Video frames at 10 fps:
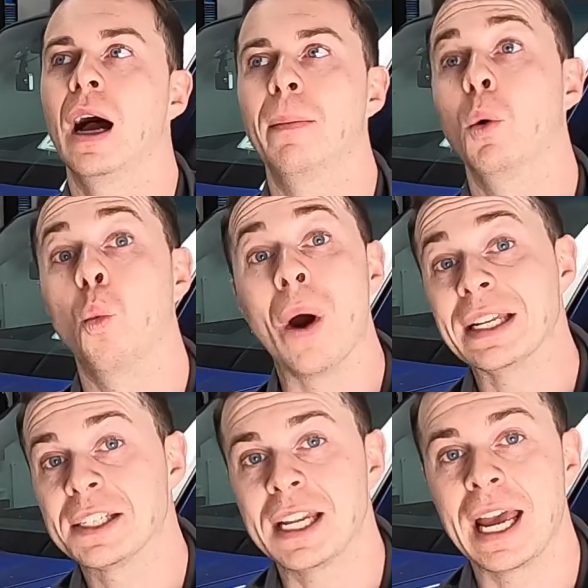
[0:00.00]
Wet
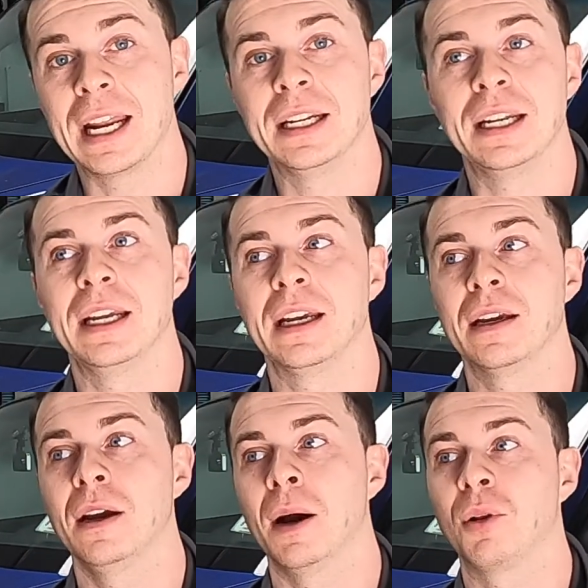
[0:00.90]
sanding,
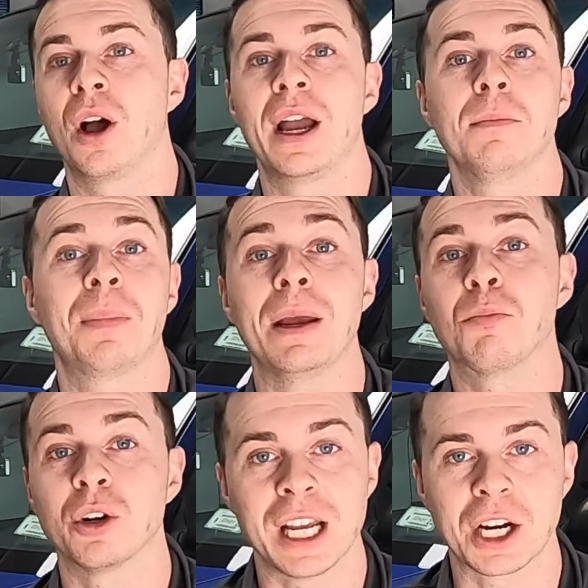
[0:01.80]
applying paint
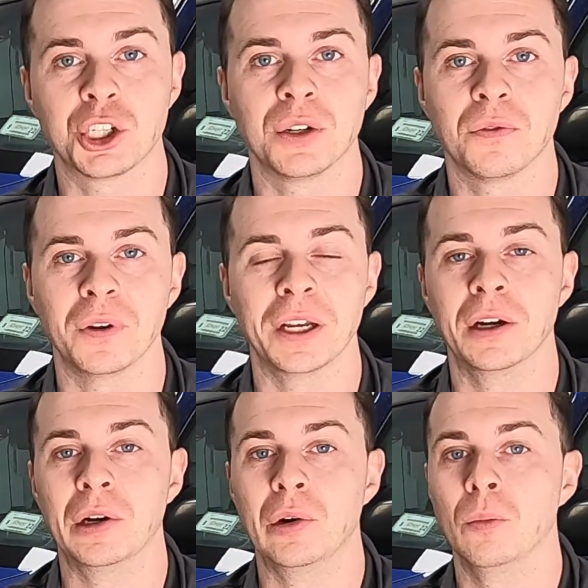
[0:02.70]
protection
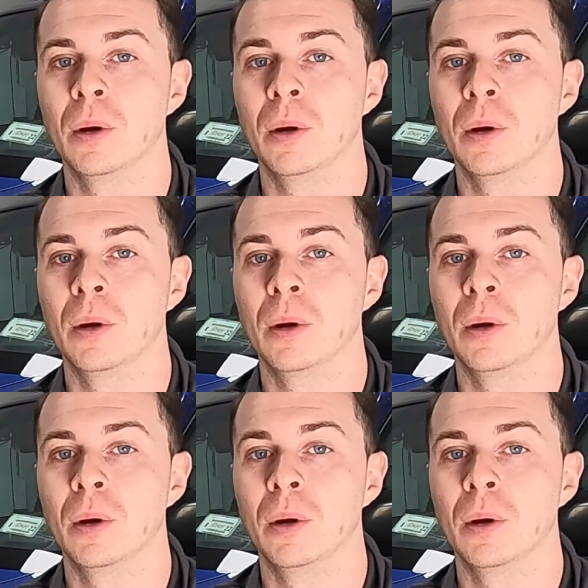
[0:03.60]
film.